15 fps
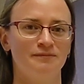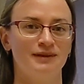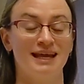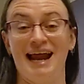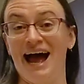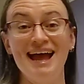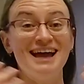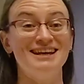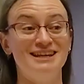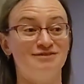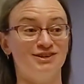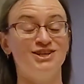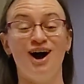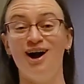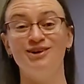And I hadn't
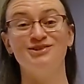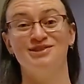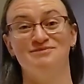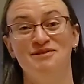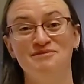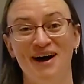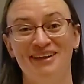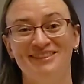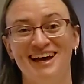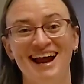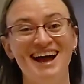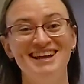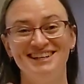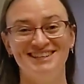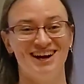even talked to them about that. I
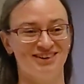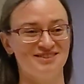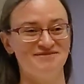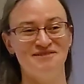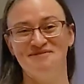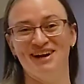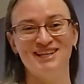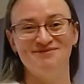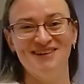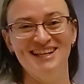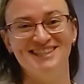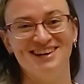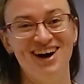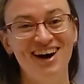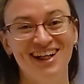hadn't talked to them about his meds
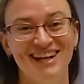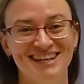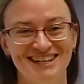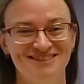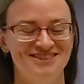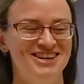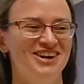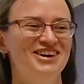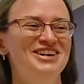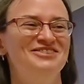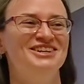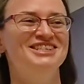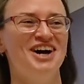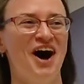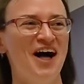at all. I didn't even know he
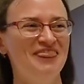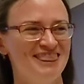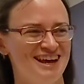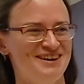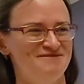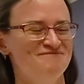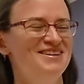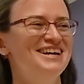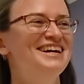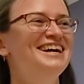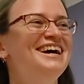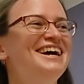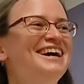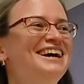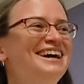was on them.
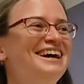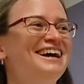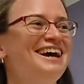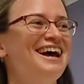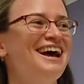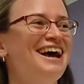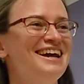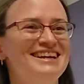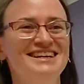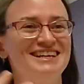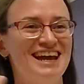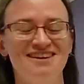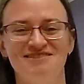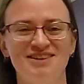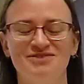And he
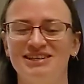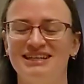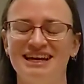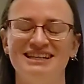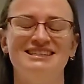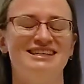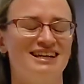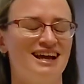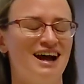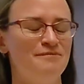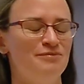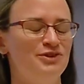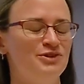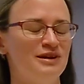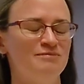came in one day and said, I'm
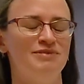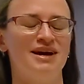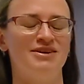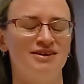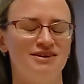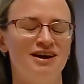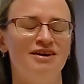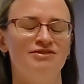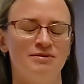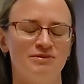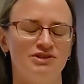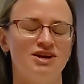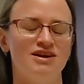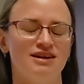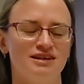doing better enough. I'm
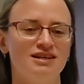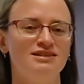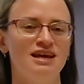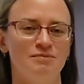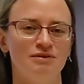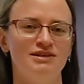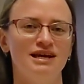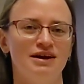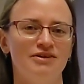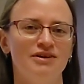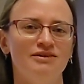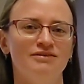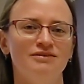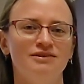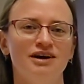starting to taper
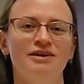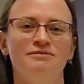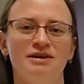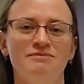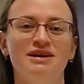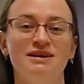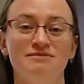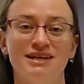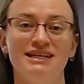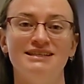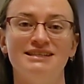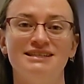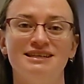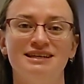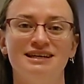down on my pain
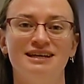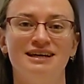meds.